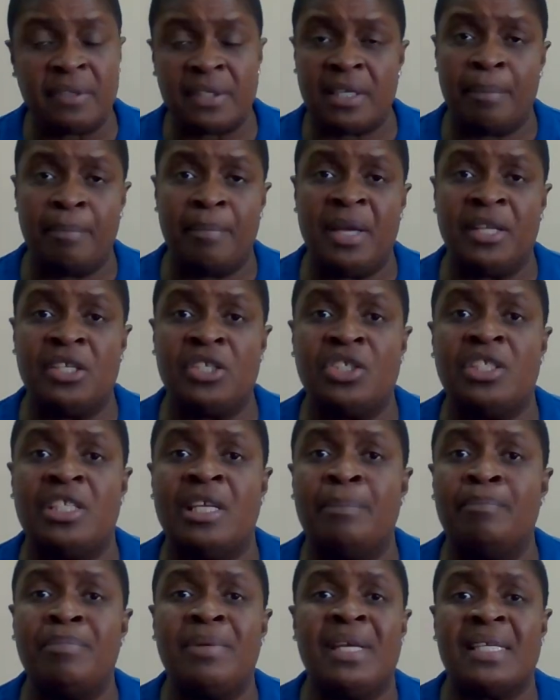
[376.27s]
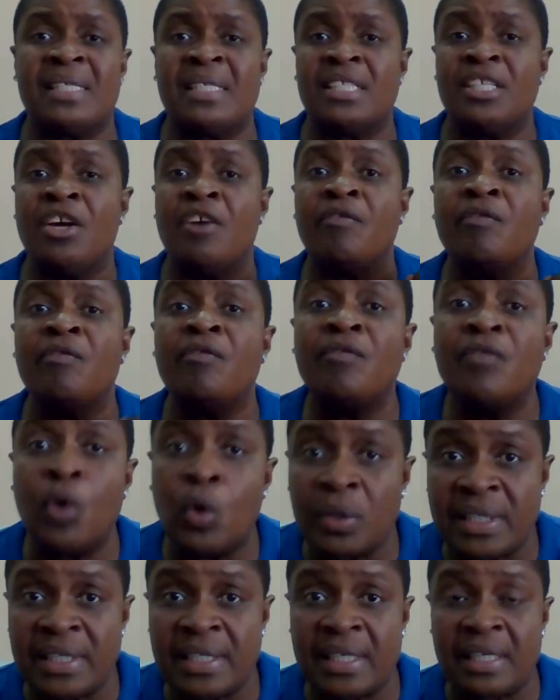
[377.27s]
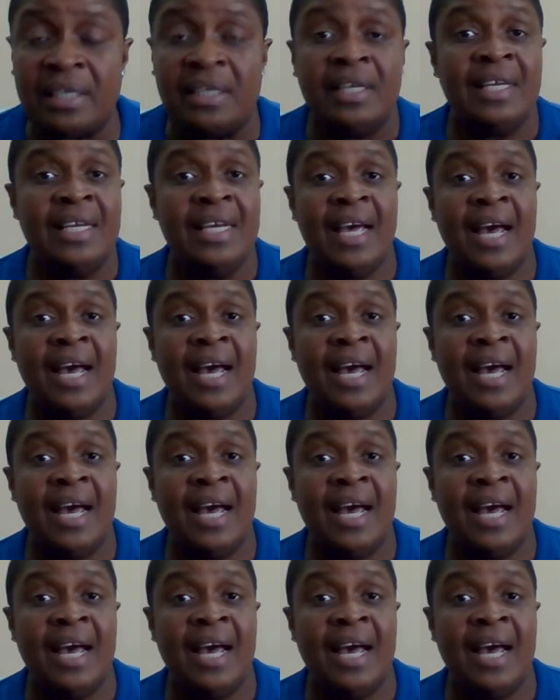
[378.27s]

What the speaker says: some men you see in PSA of 40.